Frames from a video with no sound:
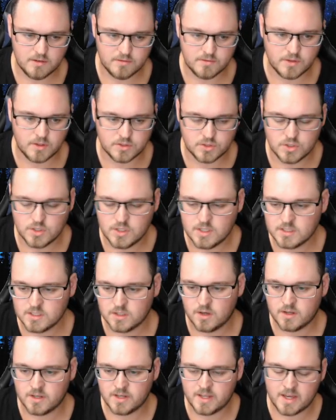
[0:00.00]
if not 2 years
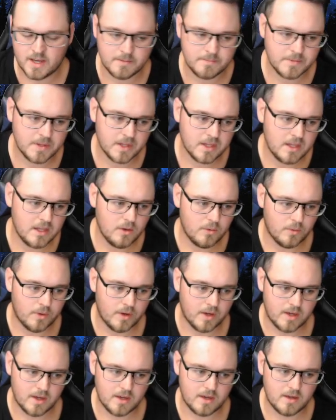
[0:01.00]
ago now,
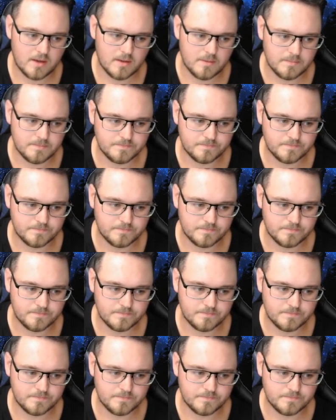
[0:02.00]
where